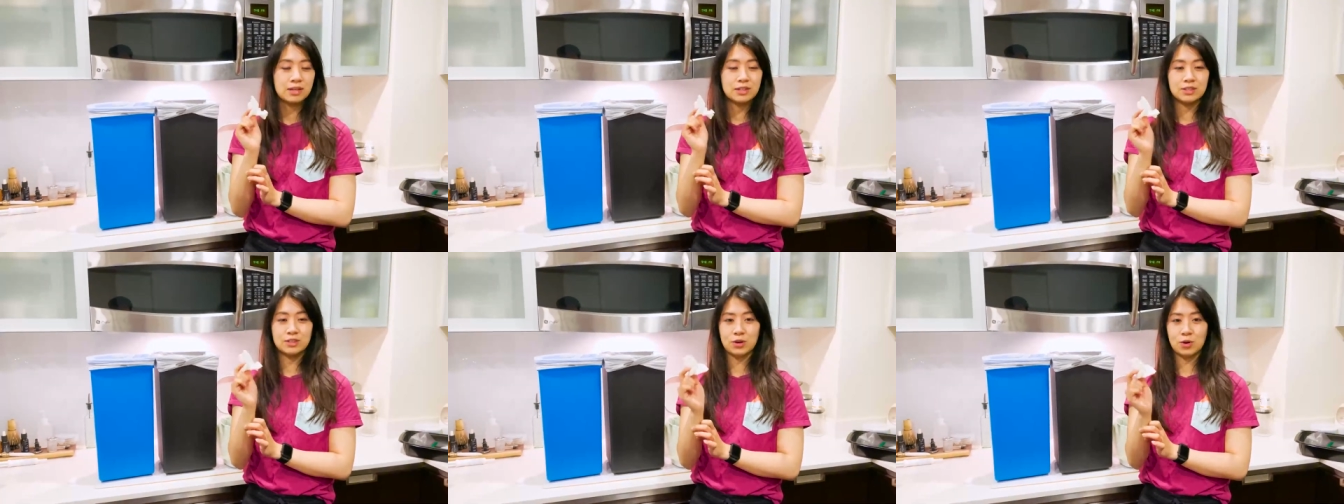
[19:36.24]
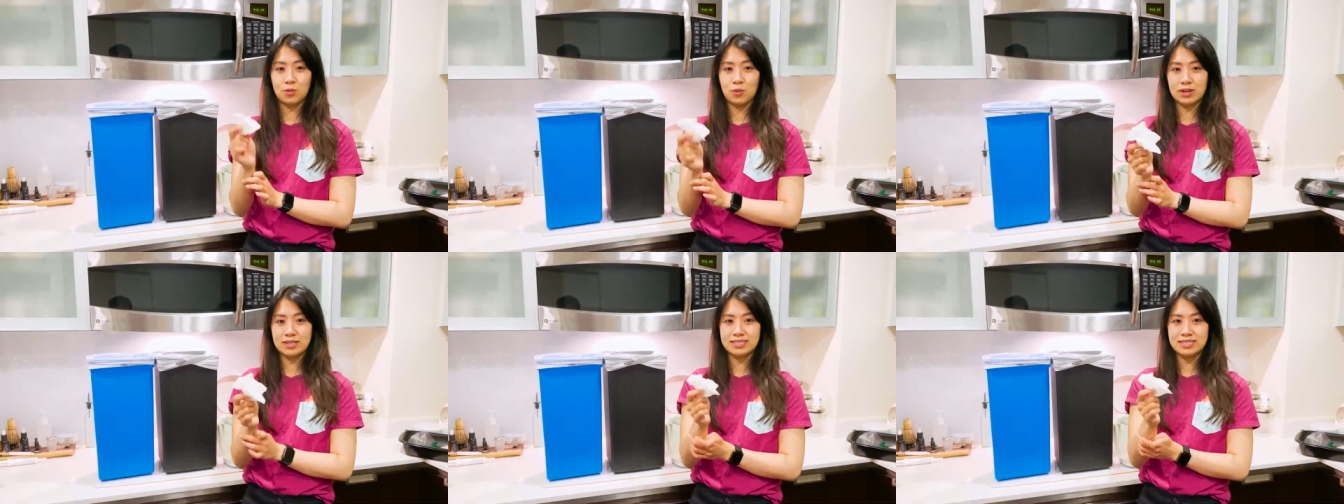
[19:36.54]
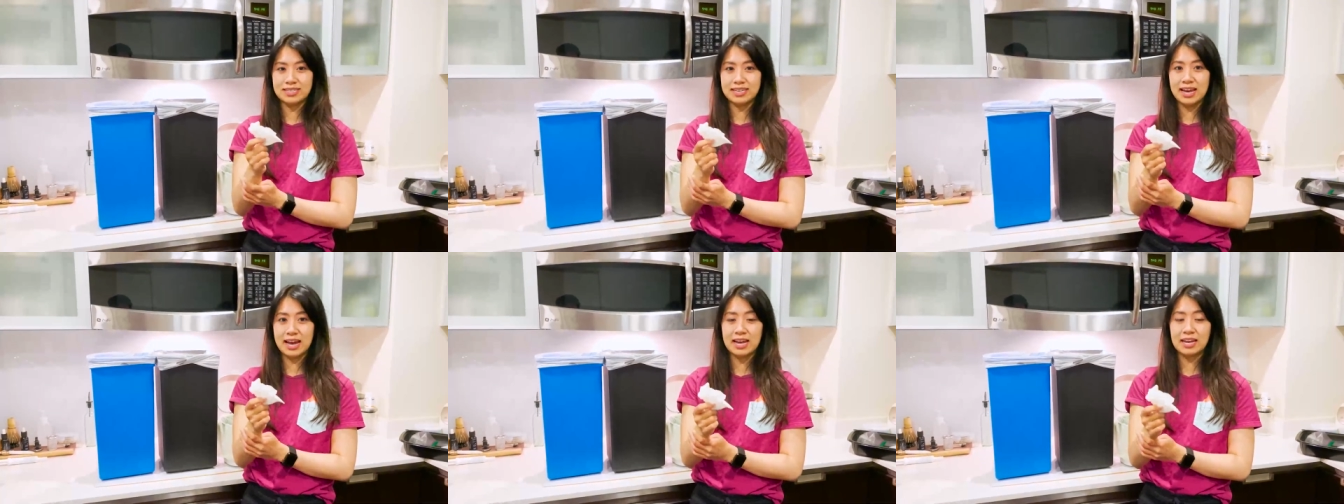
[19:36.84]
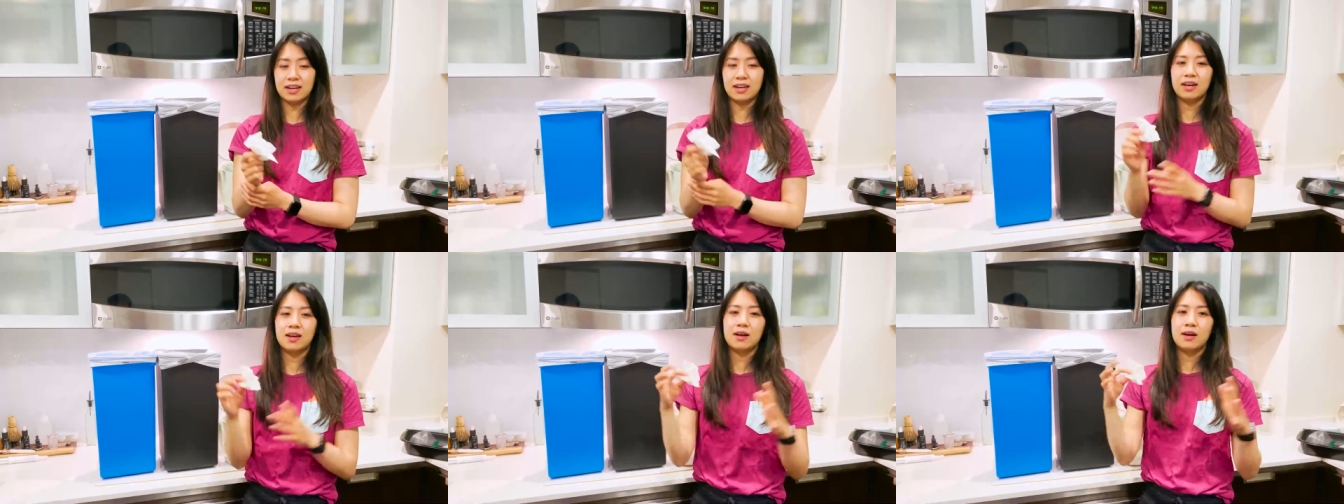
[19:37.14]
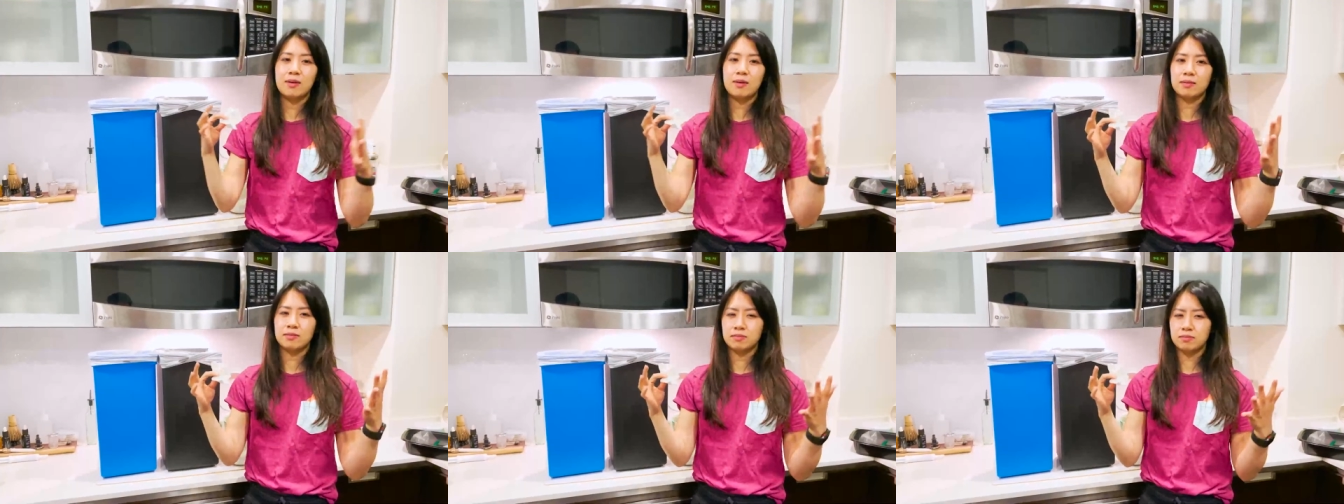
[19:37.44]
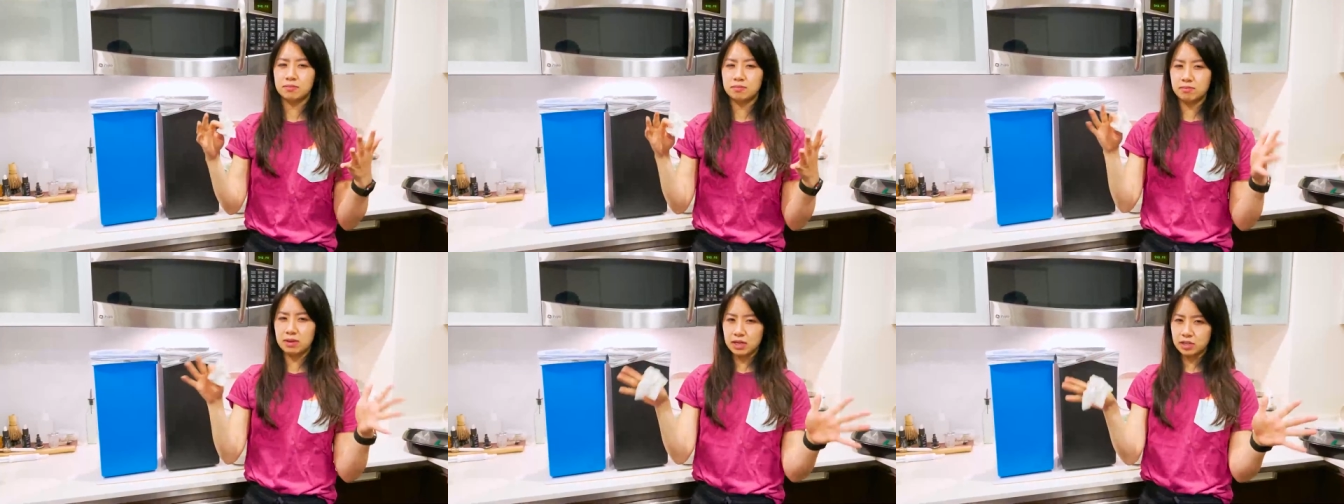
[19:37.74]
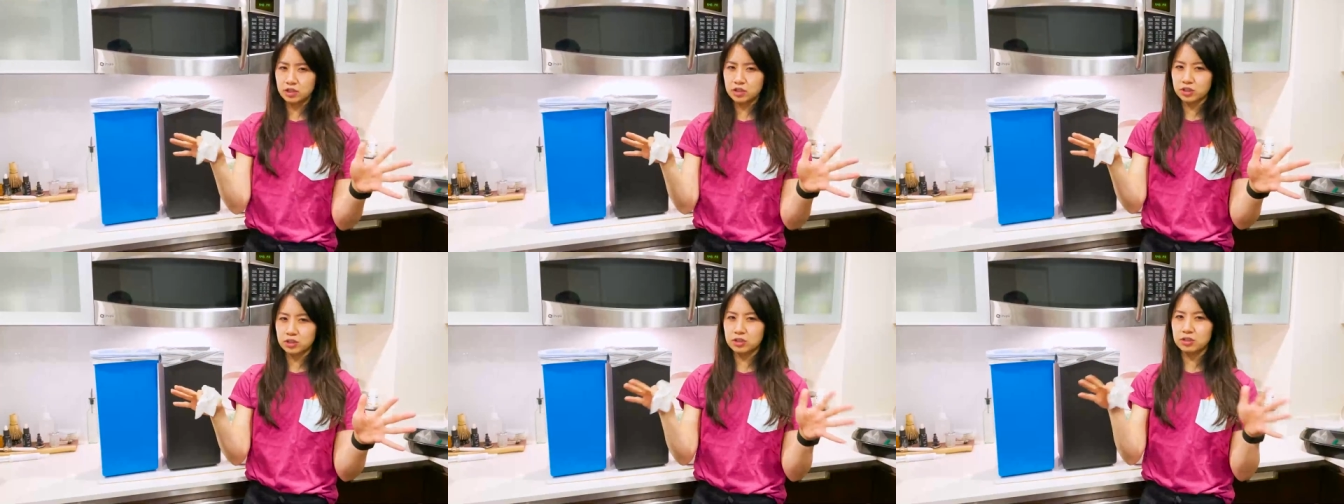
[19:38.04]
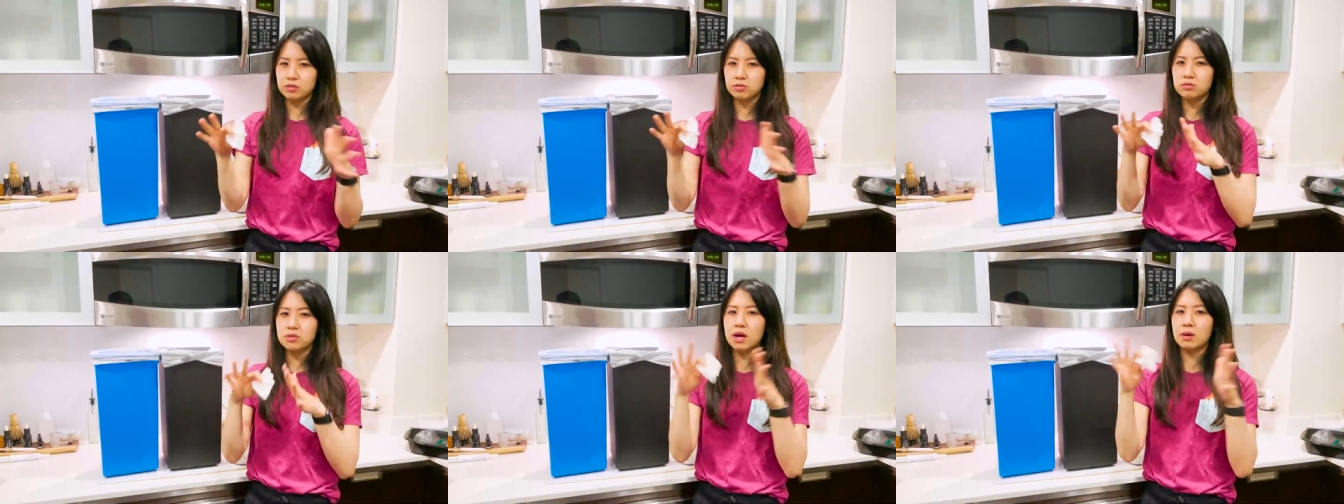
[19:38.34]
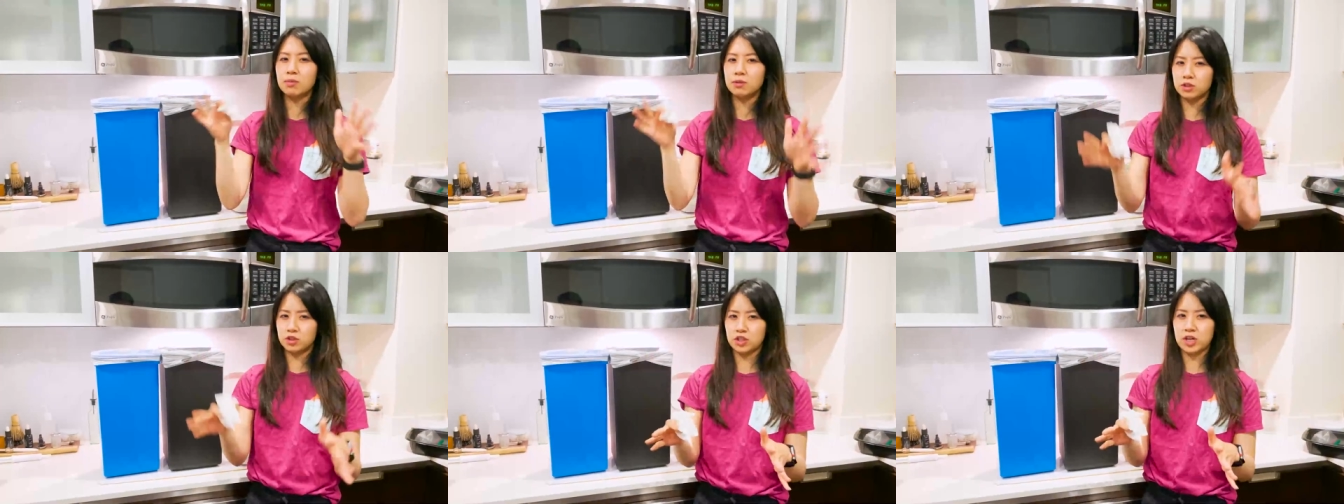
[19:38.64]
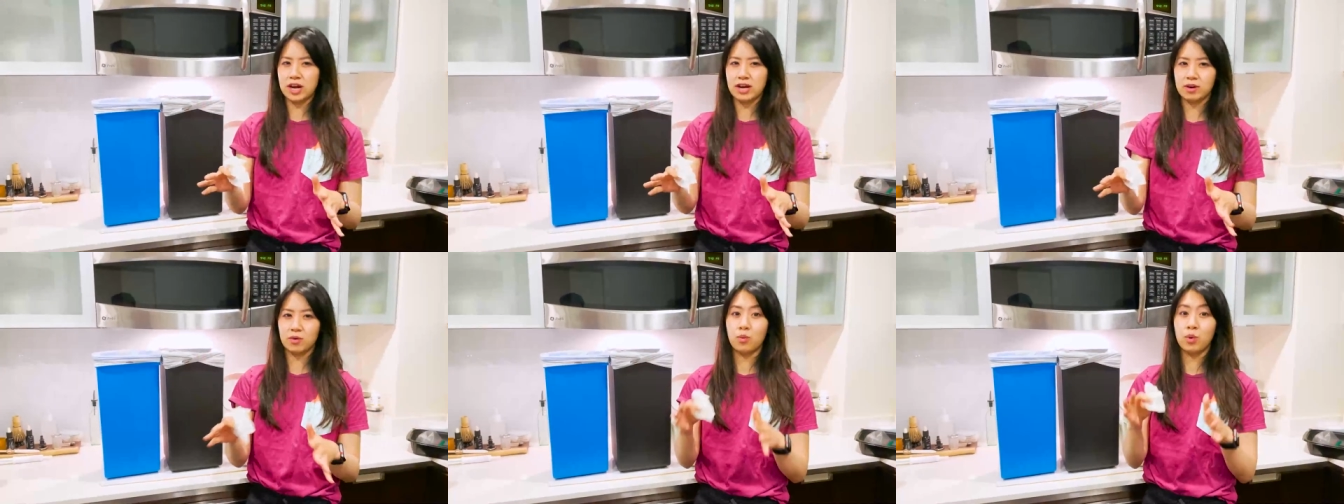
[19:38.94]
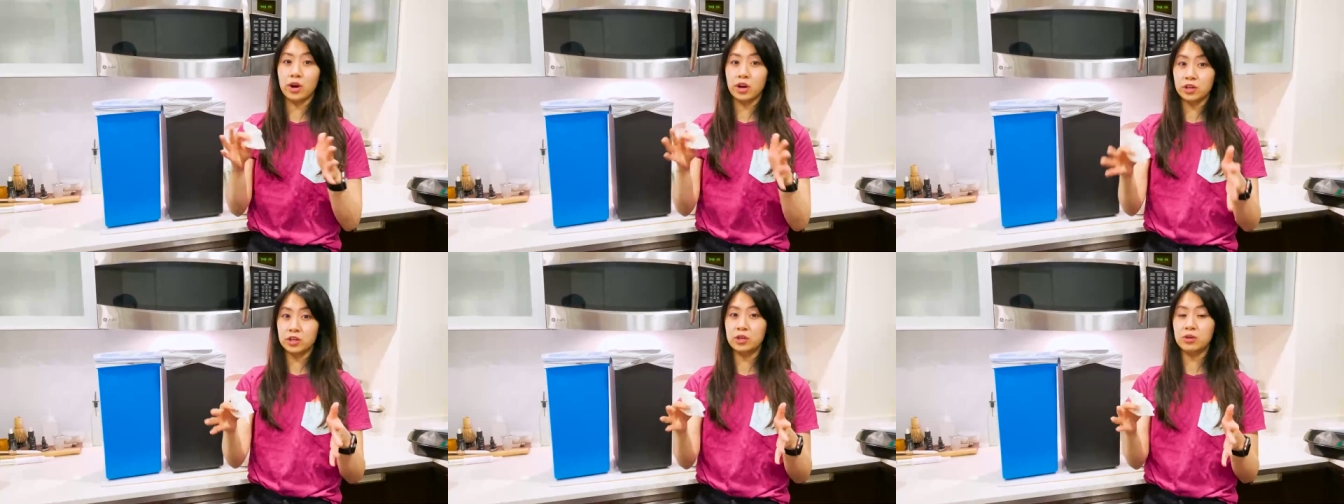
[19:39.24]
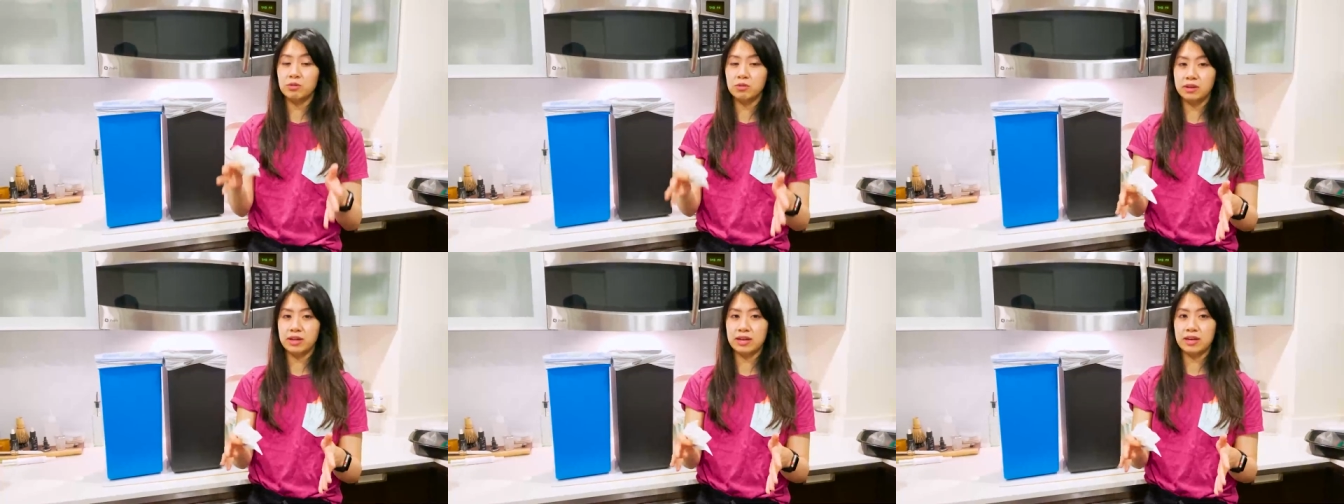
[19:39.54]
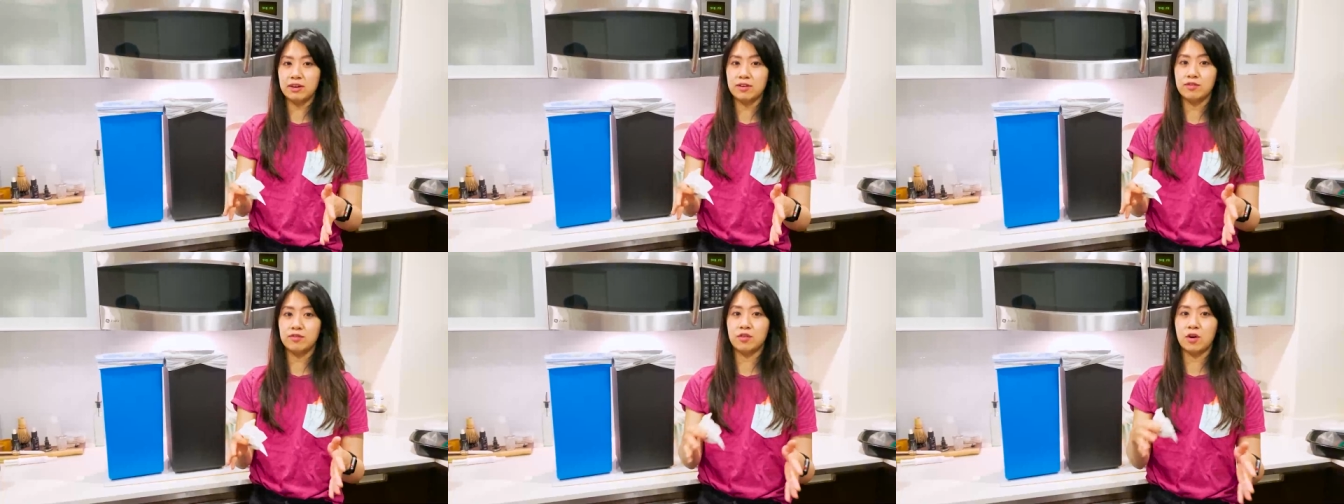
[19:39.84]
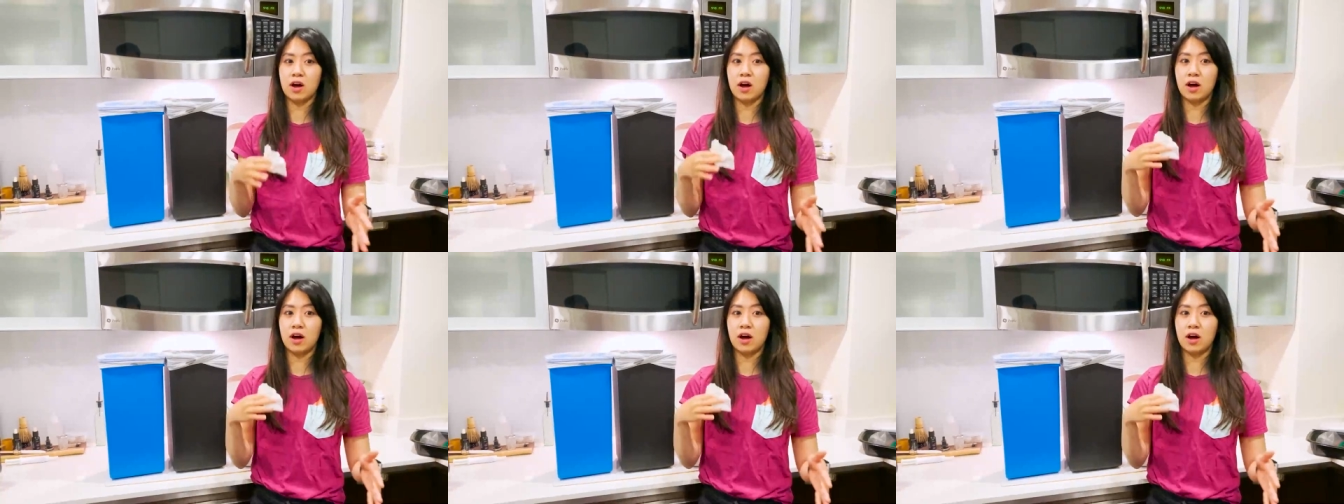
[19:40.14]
So once again, make sure you double check where you live,